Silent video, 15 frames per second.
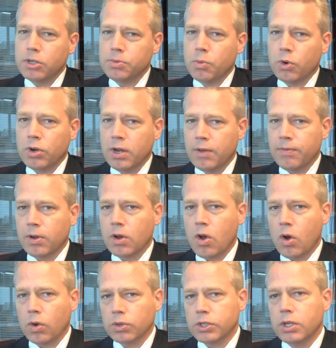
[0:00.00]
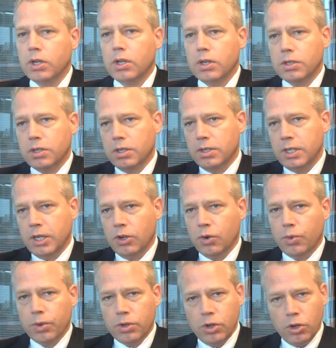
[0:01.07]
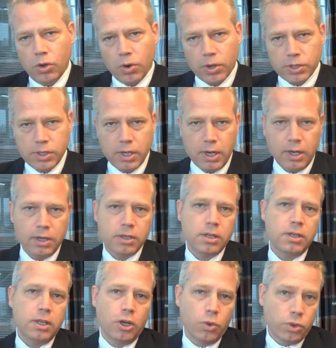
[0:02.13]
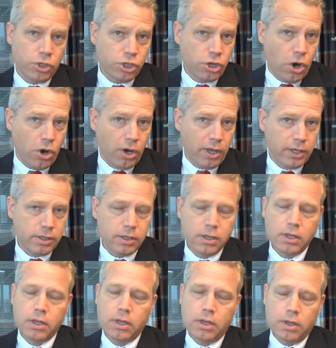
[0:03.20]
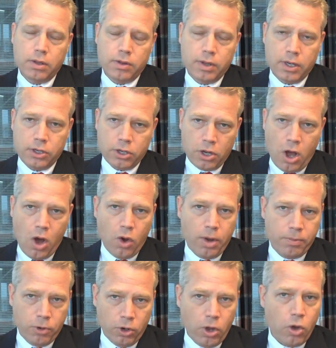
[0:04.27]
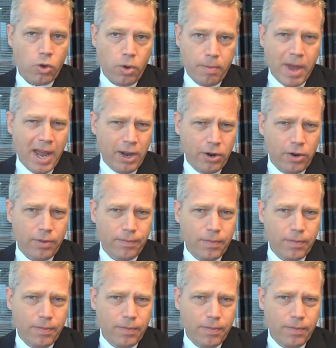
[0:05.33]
more difficult to deal with New York City, to deal with Charlotte, than to call up your local banker.